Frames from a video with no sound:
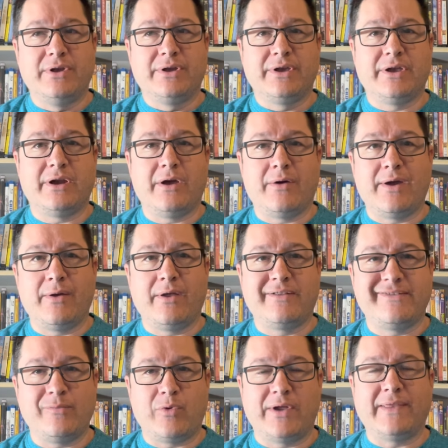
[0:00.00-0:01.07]
You know, I,
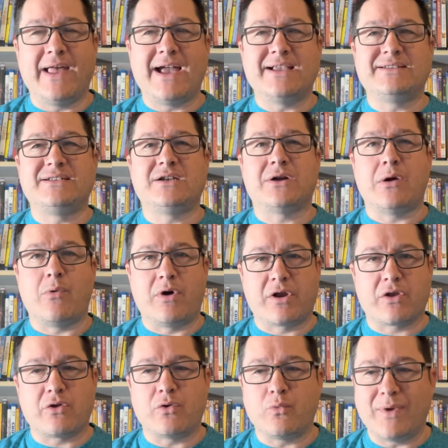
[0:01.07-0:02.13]
she won last year. I
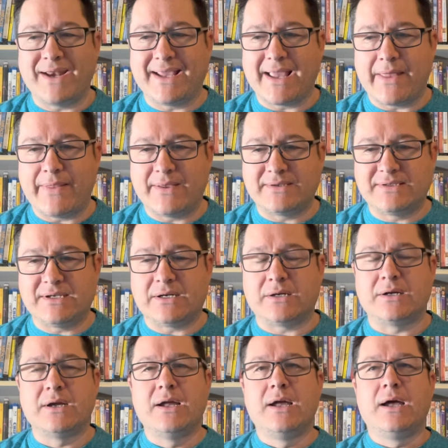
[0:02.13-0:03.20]
wanted her to win again this year.